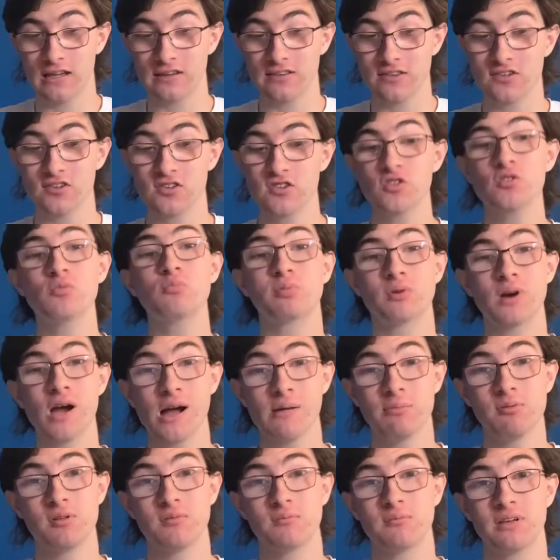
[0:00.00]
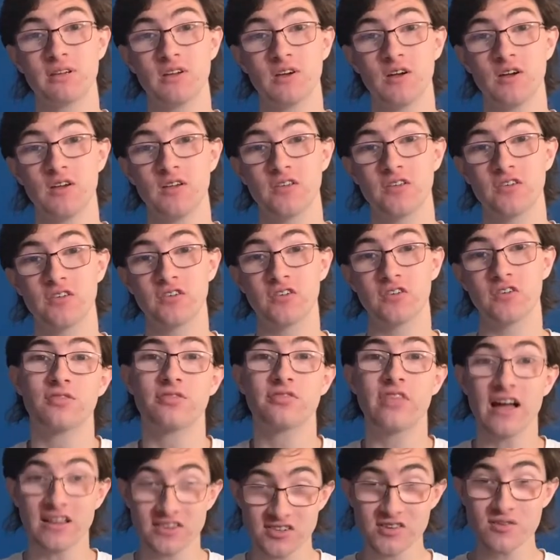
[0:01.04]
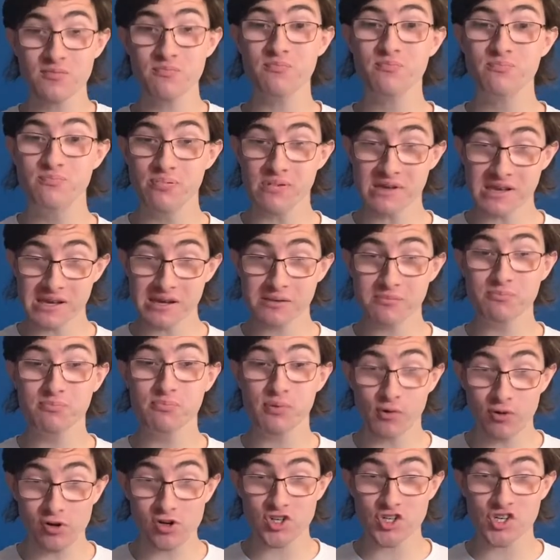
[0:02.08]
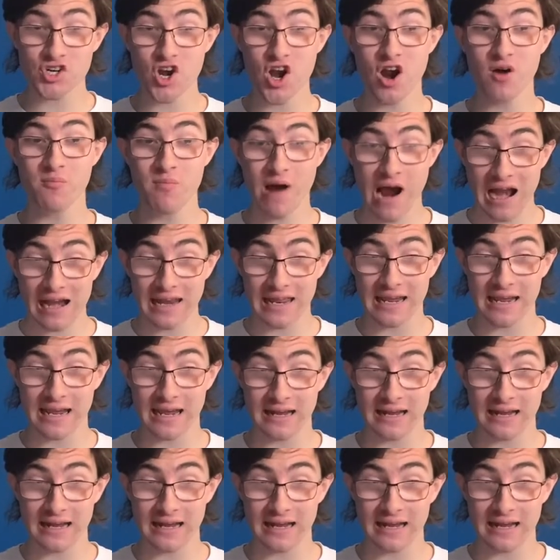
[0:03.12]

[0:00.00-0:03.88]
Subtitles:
this is a problem because that's a big portion of money,